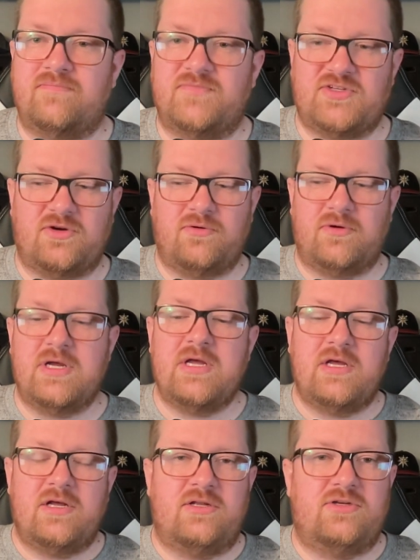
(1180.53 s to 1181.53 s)
So
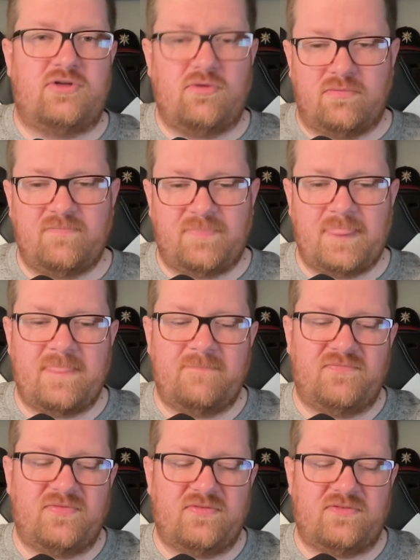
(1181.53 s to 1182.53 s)
don't
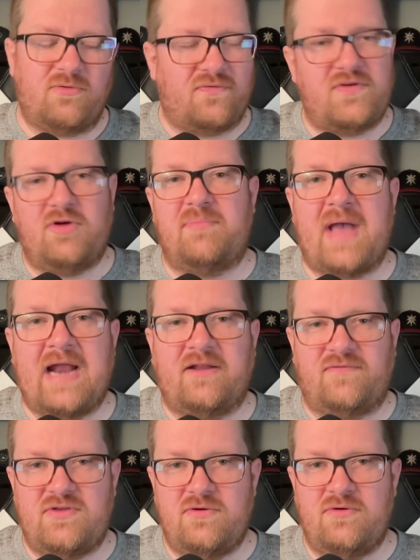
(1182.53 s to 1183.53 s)
don't feel bad
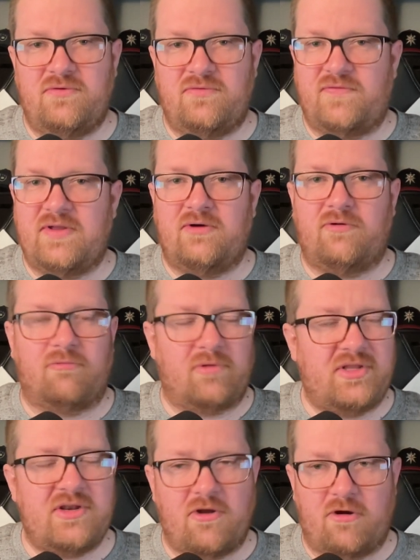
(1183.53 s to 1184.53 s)
if you feel
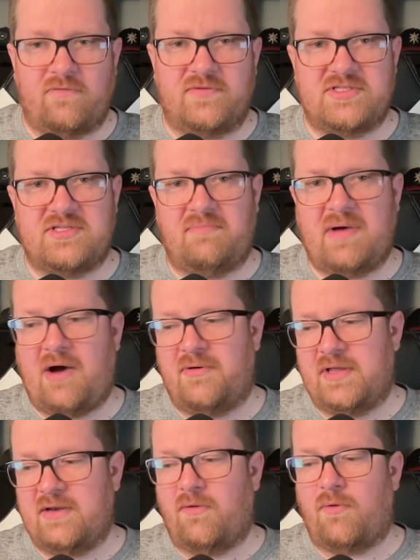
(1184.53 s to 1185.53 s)
really nervous about
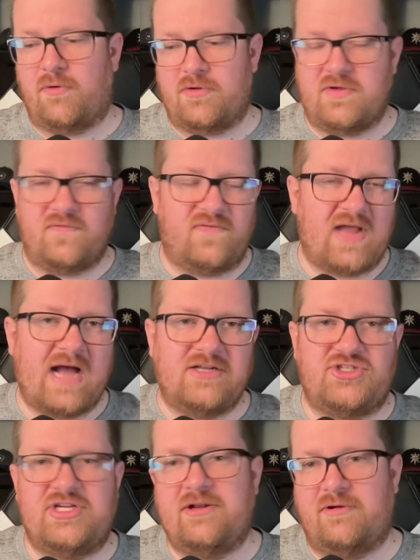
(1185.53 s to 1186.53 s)
it or you've got
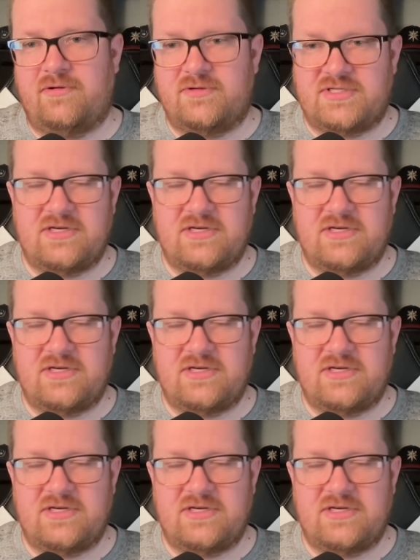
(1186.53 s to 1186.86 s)
jitters,